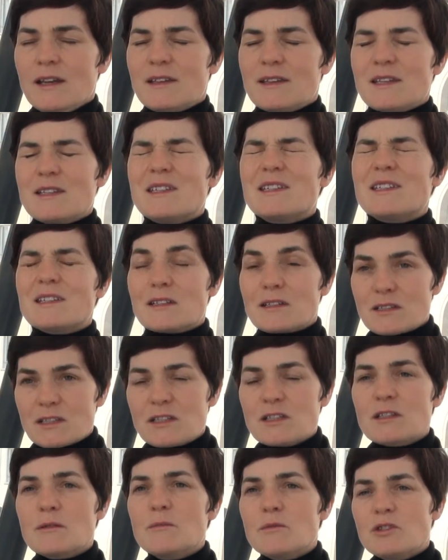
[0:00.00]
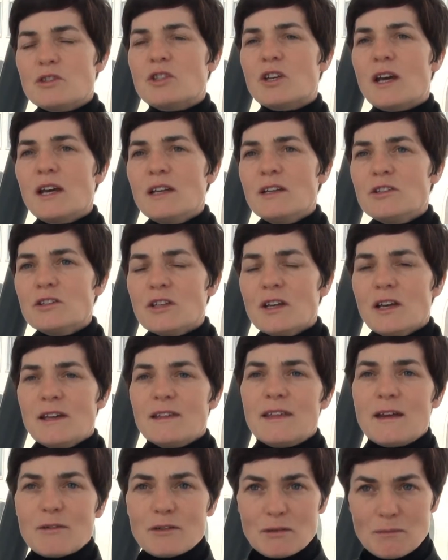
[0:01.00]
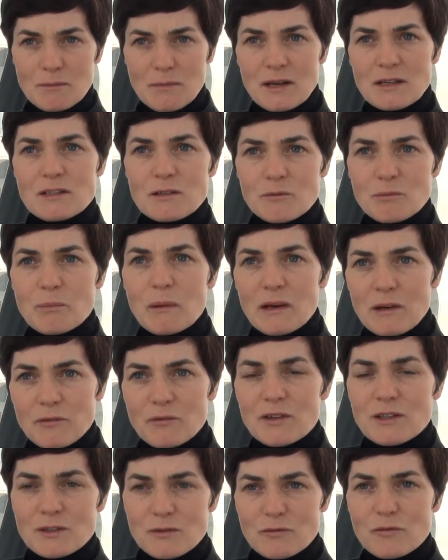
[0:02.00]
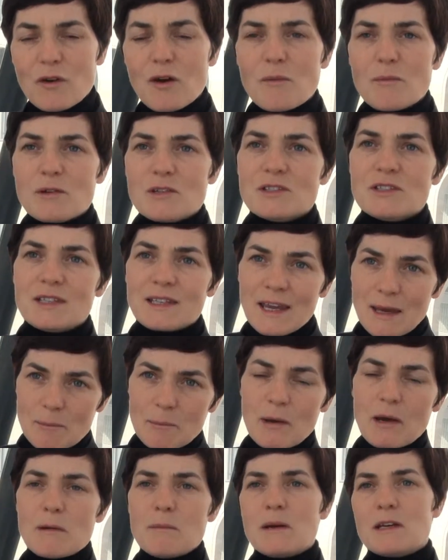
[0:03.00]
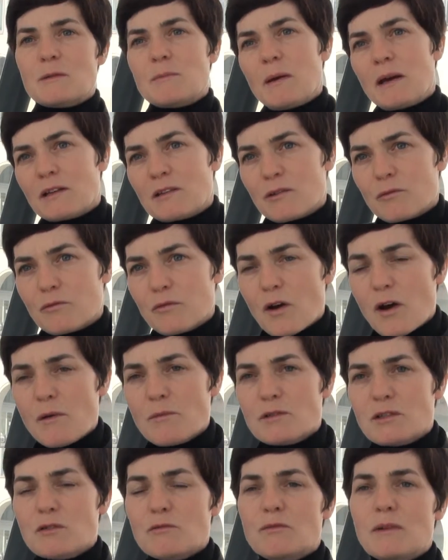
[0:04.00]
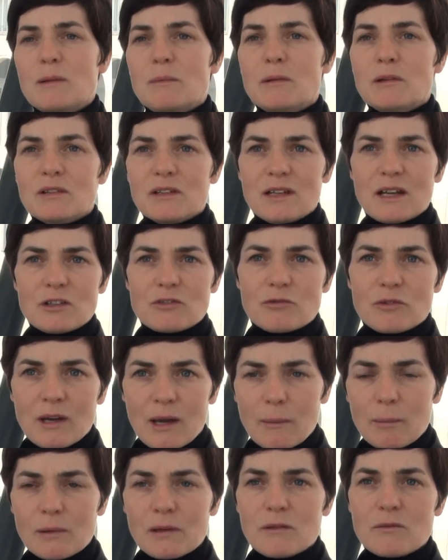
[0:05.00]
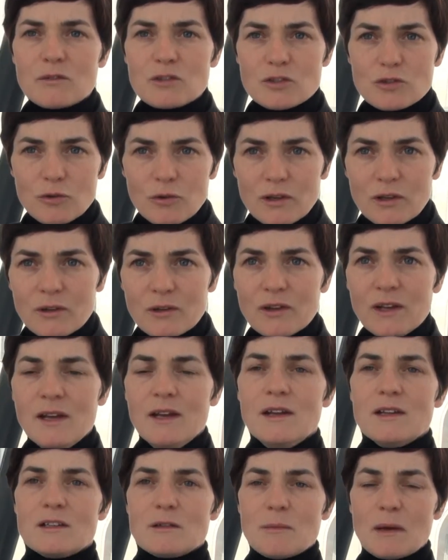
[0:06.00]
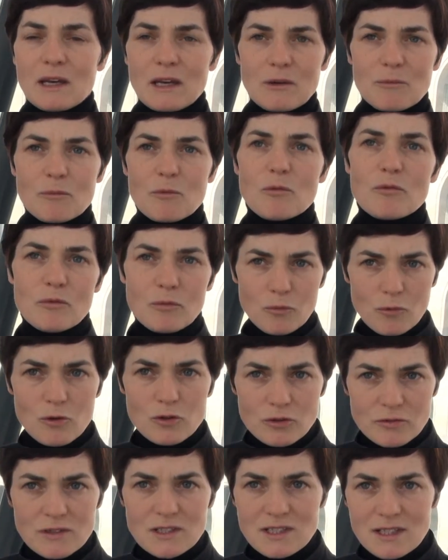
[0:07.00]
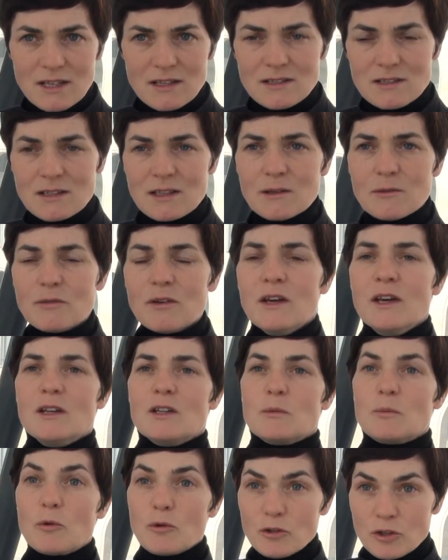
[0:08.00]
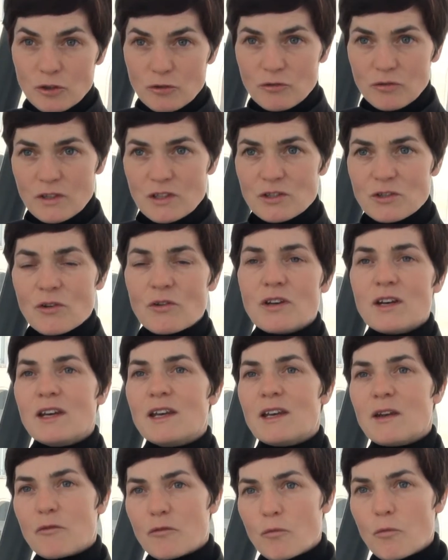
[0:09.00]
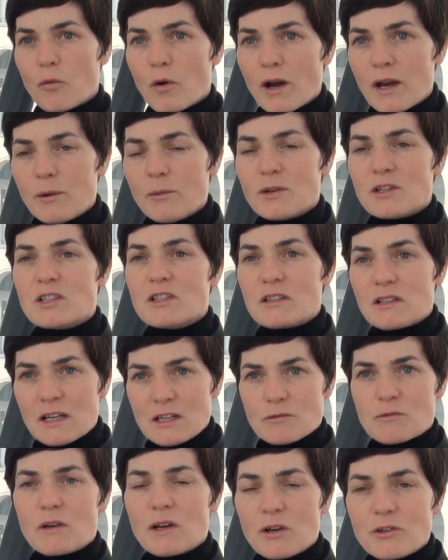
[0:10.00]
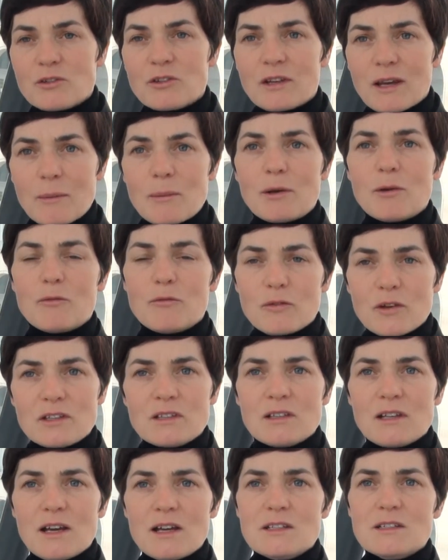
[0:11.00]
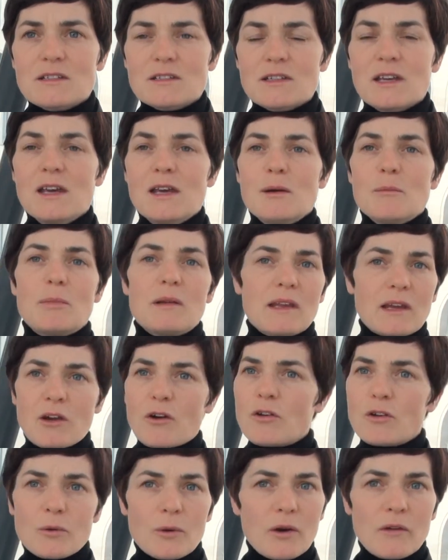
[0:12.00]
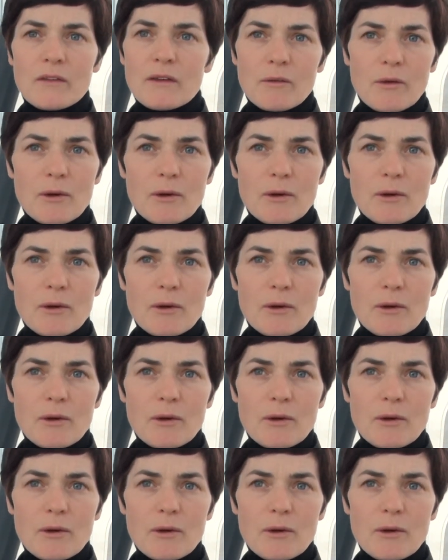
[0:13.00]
this is a systems change. There is a massive benefit to farmers to get biomass back to the farms, to rebuild the natural capital of the soil, to make it more water retentive, to put nutrients on in a different way, which is less reliant on chemical fertilizers, but they can't do it on their